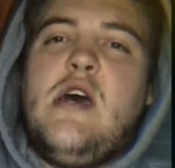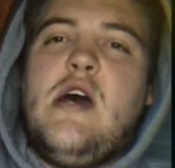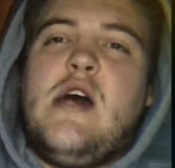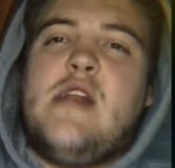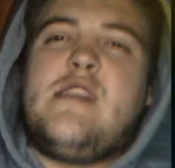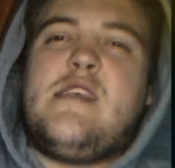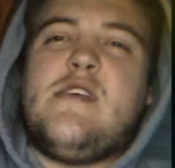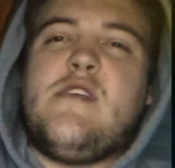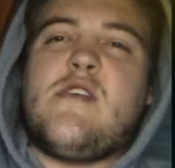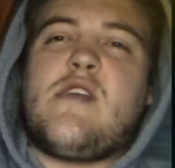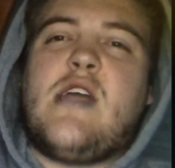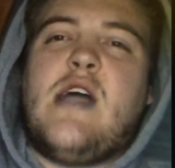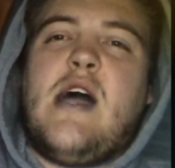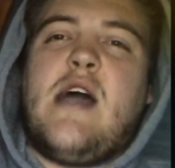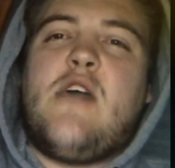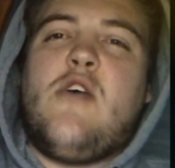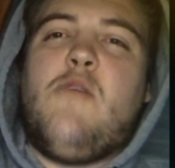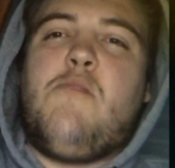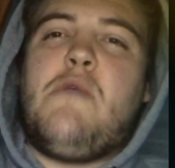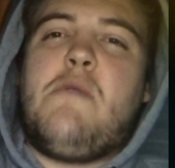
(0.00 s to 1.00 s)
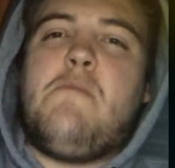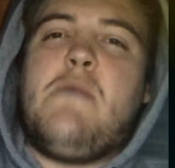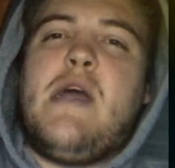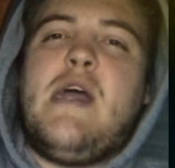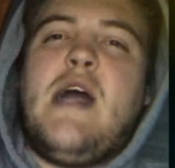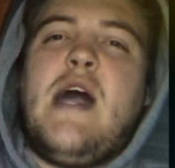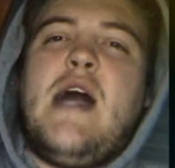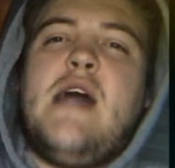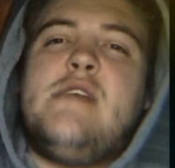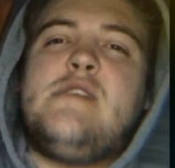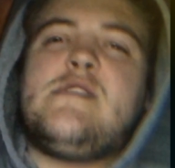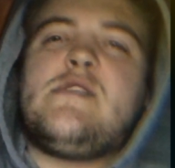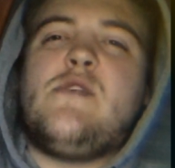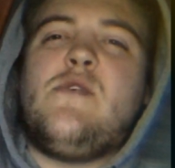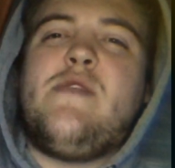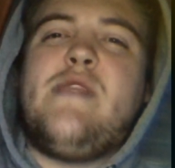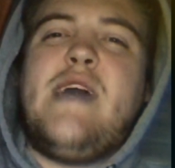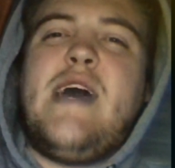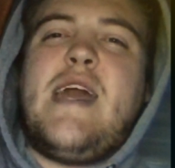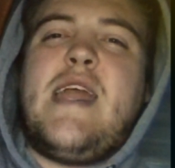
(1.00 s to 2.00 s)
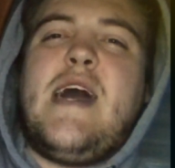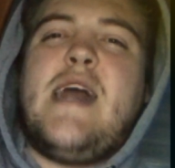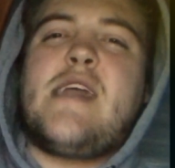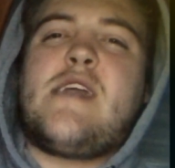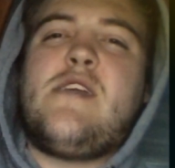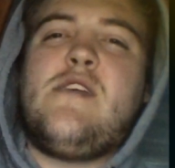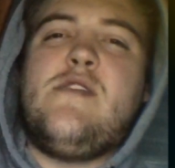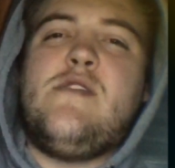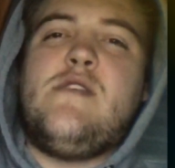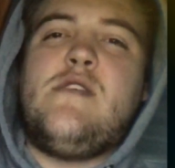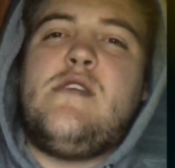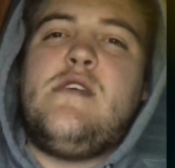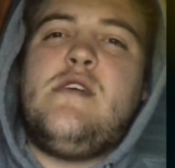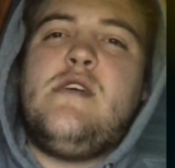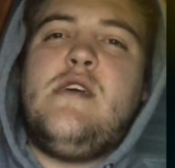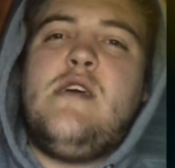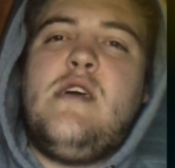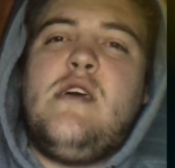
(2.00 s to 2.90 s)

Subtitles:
until God opened my eyes so that I could.